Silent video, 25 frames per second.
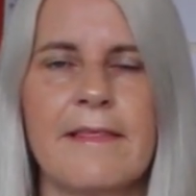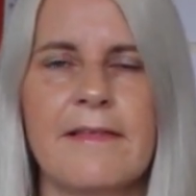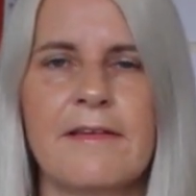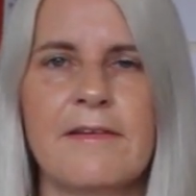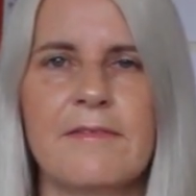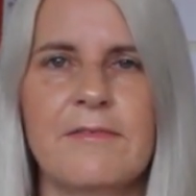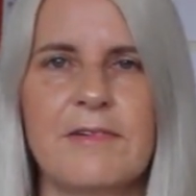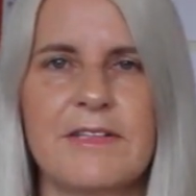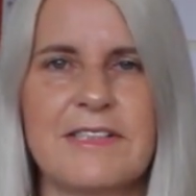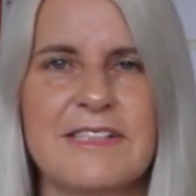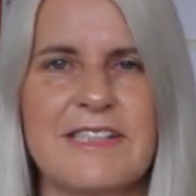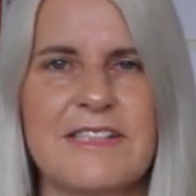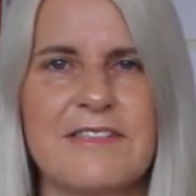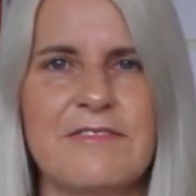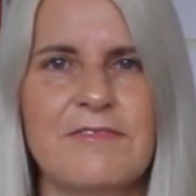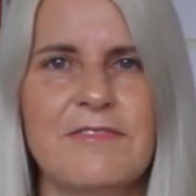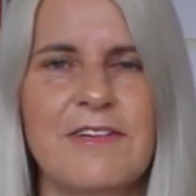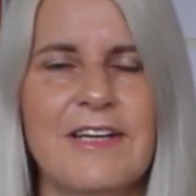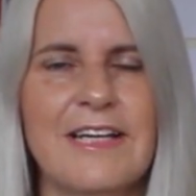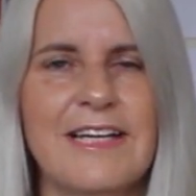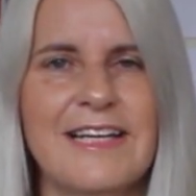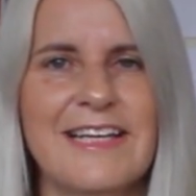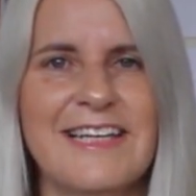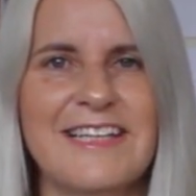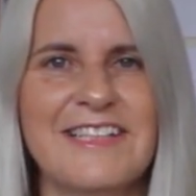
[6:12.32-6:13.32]
Which is
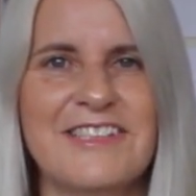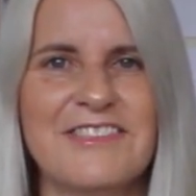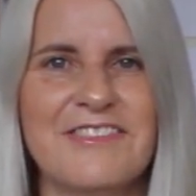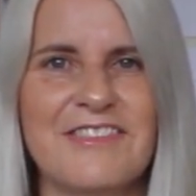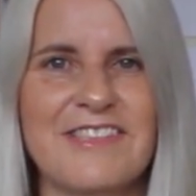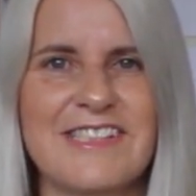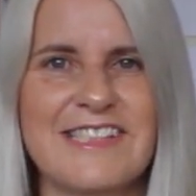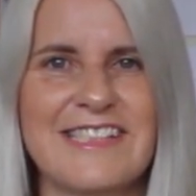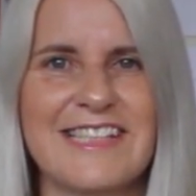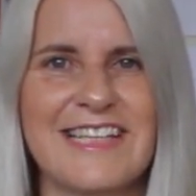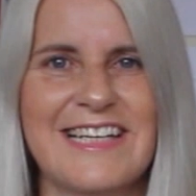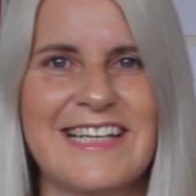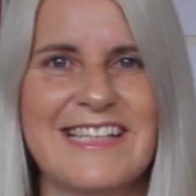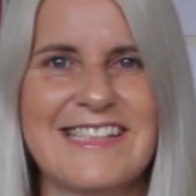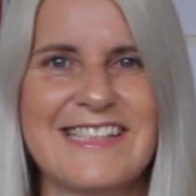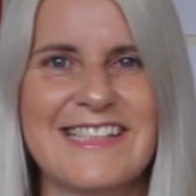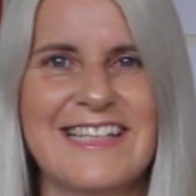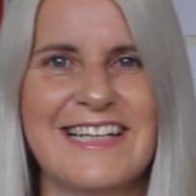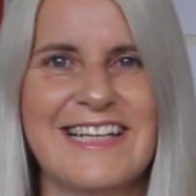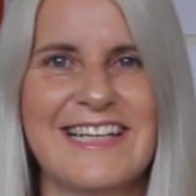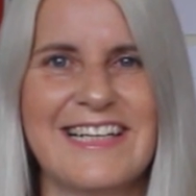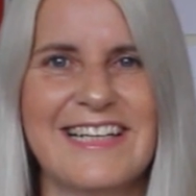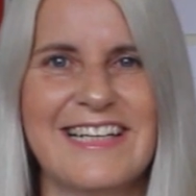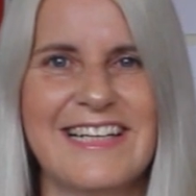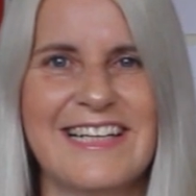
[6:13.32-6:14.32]
really interesting, isn't
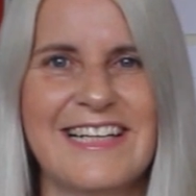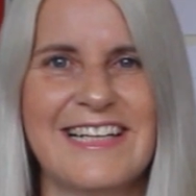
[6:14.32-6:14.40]
it?